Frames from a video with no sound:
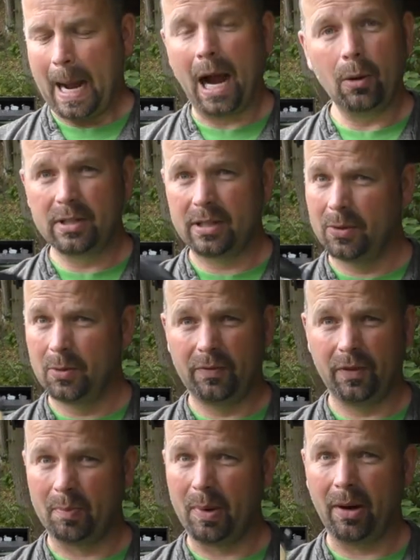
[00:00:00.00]
I would say go
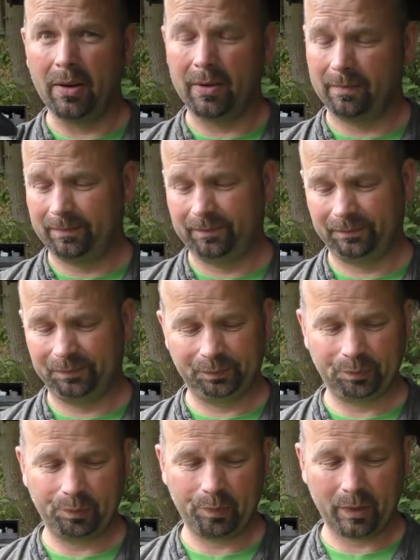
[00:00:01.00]
for the Barnet.
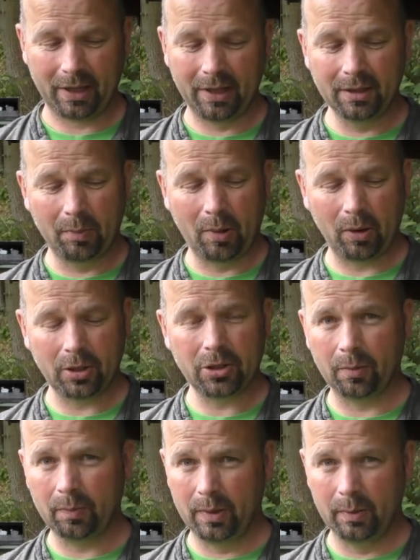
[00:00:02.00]
And the pocket
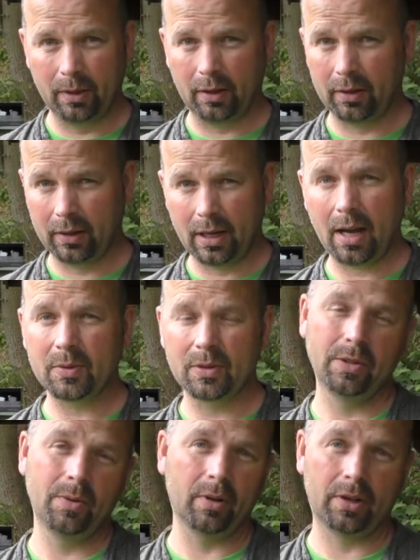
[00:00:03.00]
shot people are going to
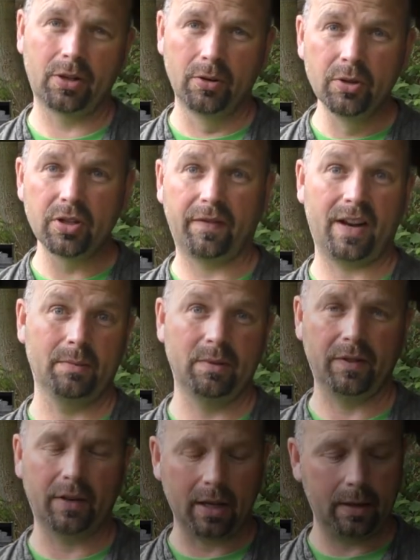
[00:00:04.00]
absolutely want to crucify
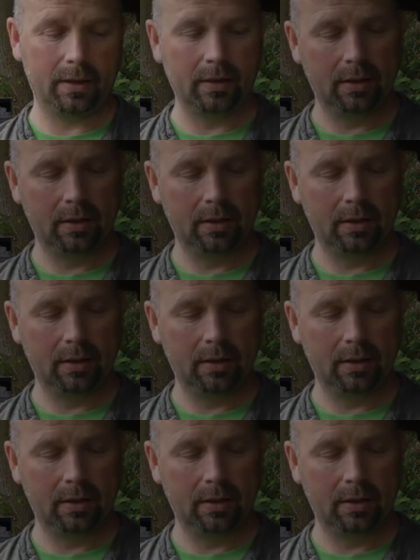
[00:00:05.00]
me for that.